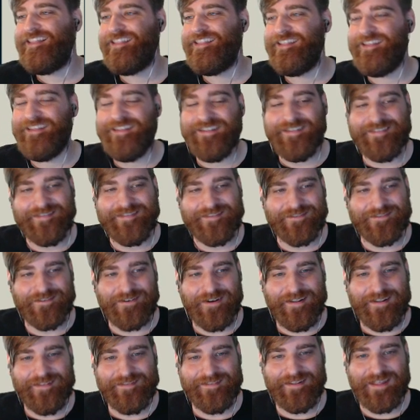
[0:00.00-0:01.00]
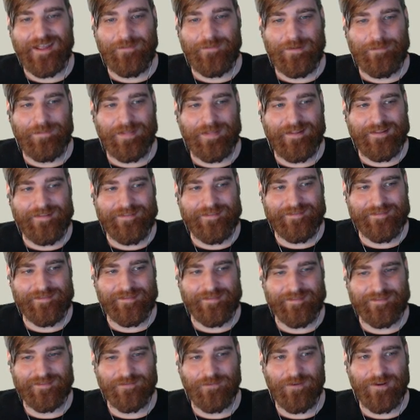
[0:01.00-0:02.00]
It's crazy how many plays the
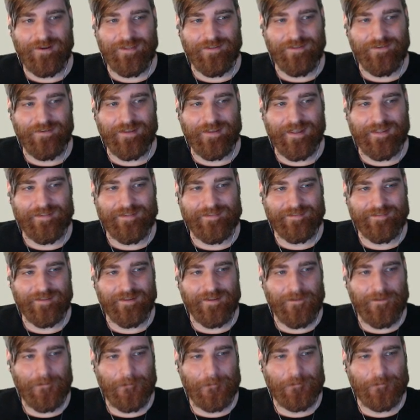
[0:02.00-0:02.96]
Squadaloo gets, eh?